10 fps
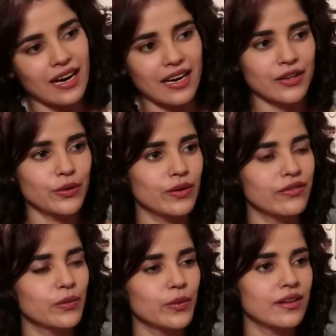I knew
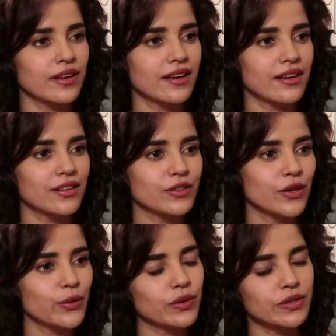everyone there.
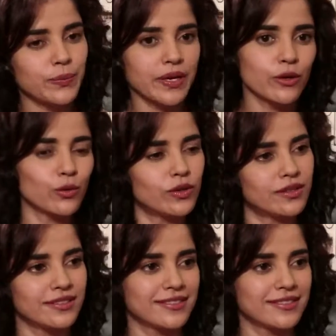So it was pretty cool.